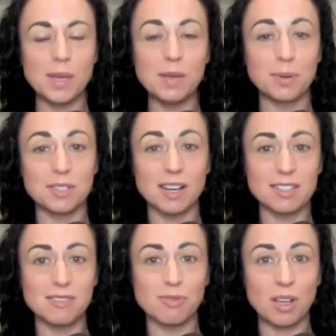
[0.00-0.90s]
being
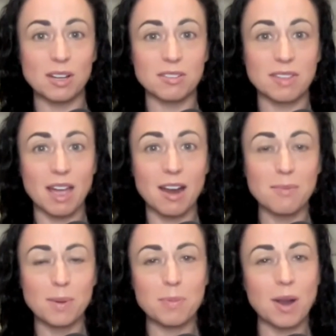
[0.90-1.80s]
productive while you're there,
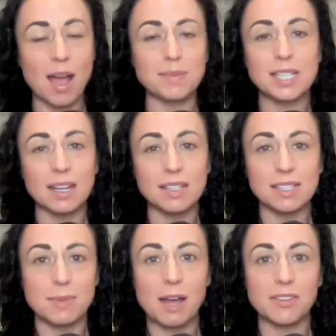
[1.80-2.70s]
but perhaps setting
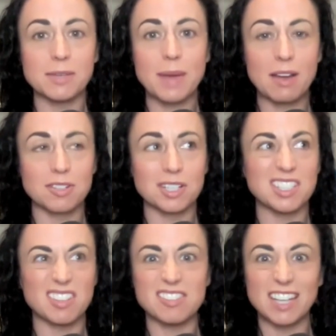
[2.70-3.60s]
some healthy boundaries
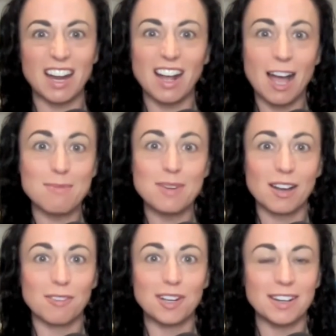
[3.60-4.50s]
on saying, I'm not
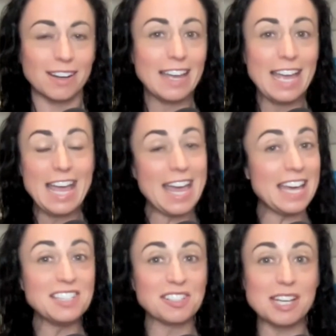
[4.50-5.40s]
going to
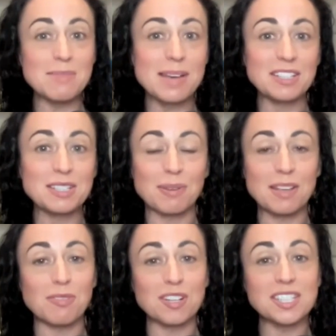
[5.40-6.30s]
answer emails
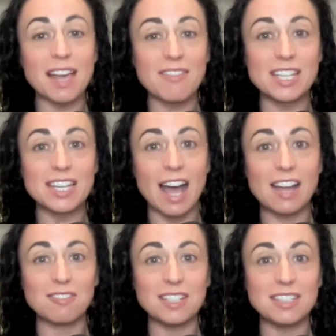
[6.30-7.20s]
24 7. I
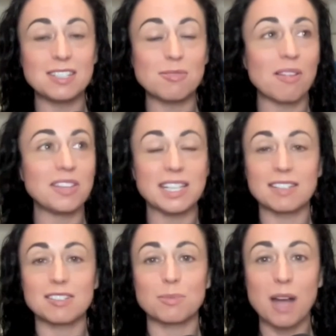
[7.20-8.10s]
don't need to do all these
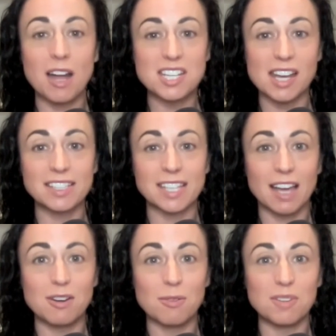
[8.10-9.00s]
extra projects.
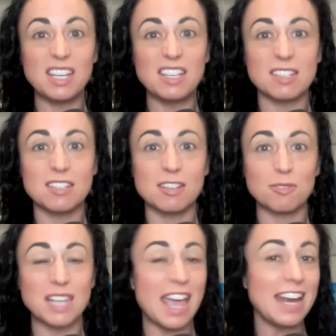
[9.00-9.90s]
I don't need to do
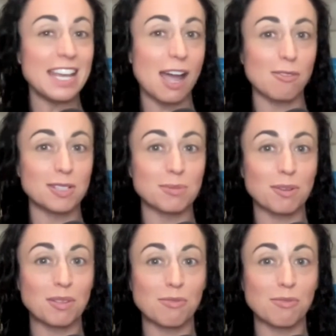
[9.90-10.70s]
80 hours worth